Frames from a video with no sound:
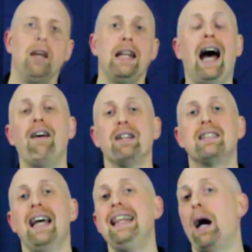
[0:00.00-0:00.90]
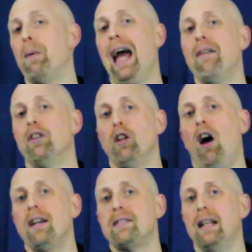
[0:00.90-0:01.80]
Now, having said that, we haven't
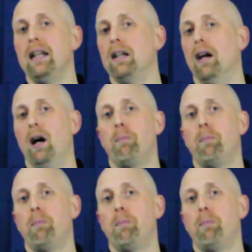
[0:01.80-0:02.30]
lost any